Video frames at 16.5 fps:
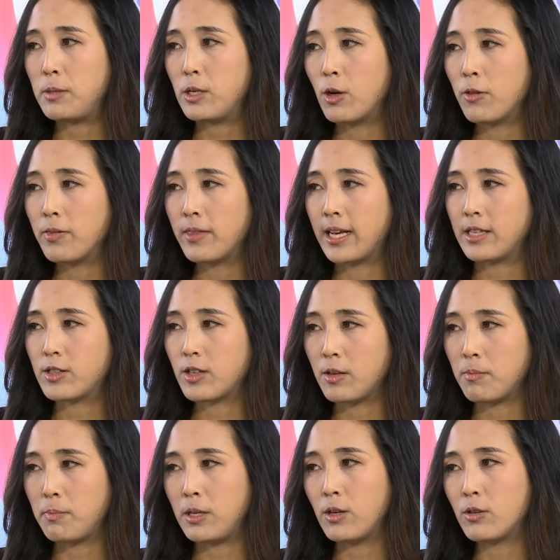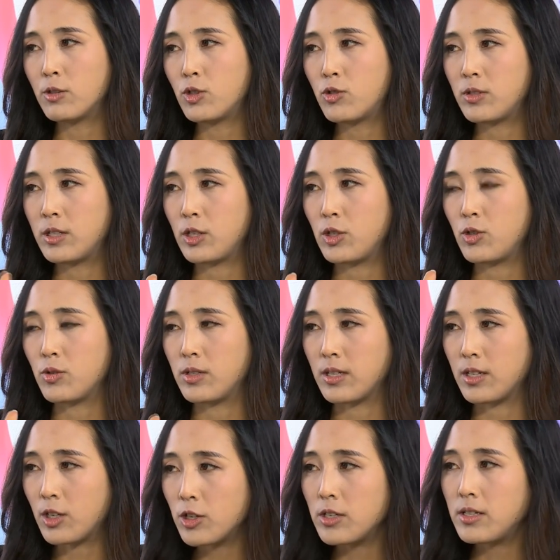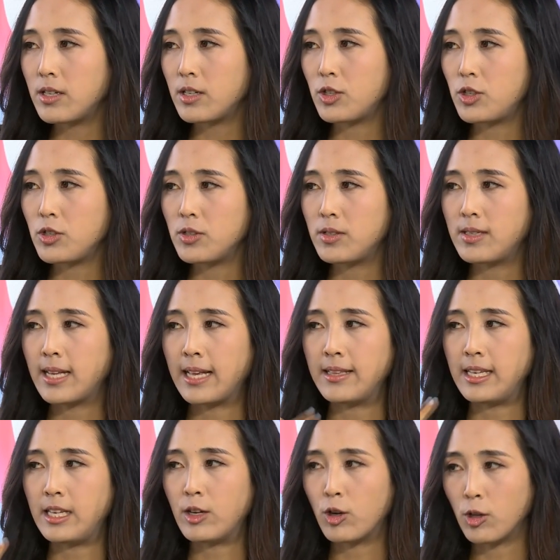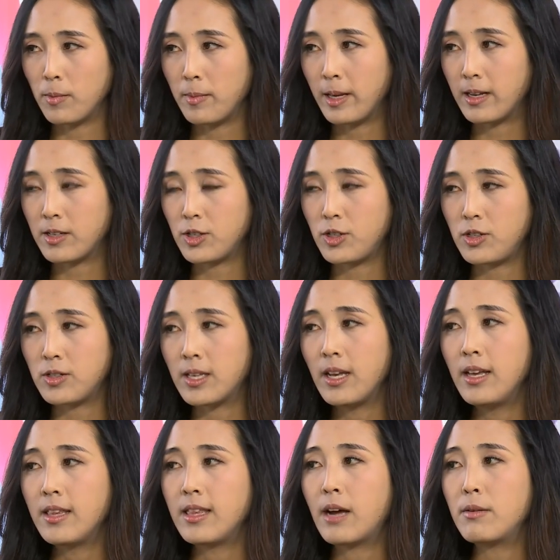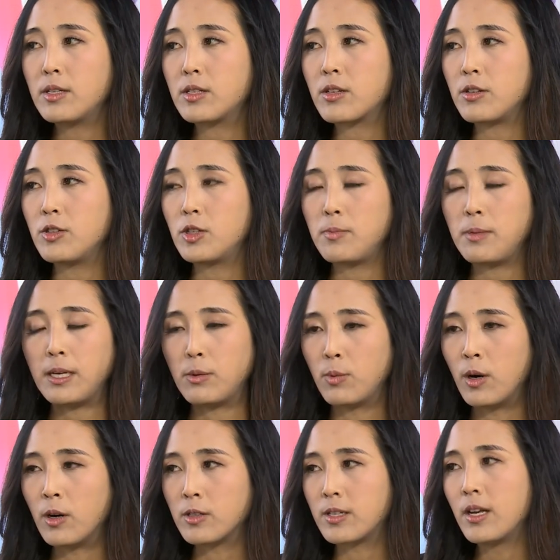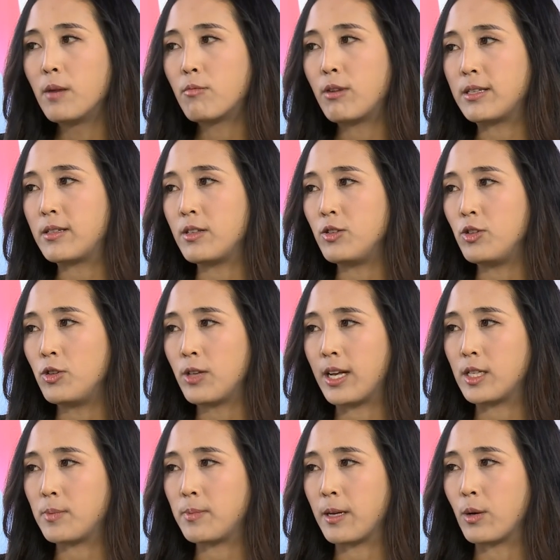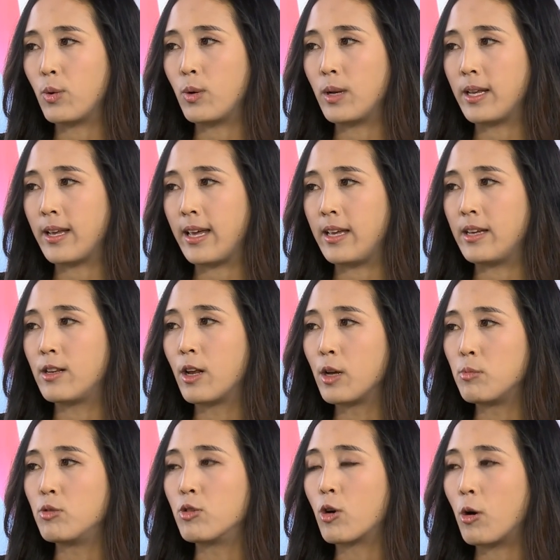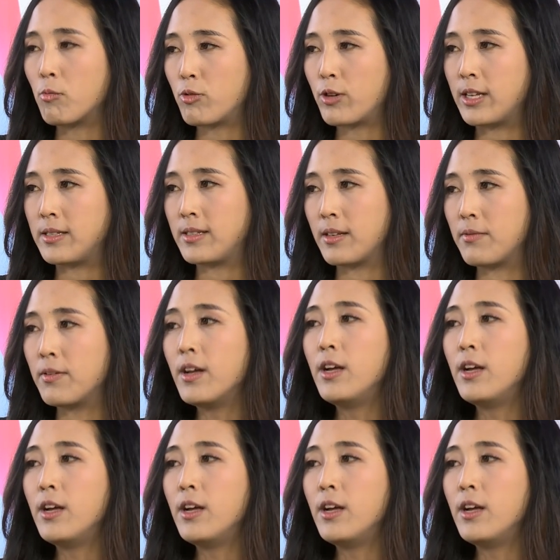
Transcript: beyond that. So beyond traditional security issues, then economic issues. Now it's going to be what President Yoon has been calling a global comprehensive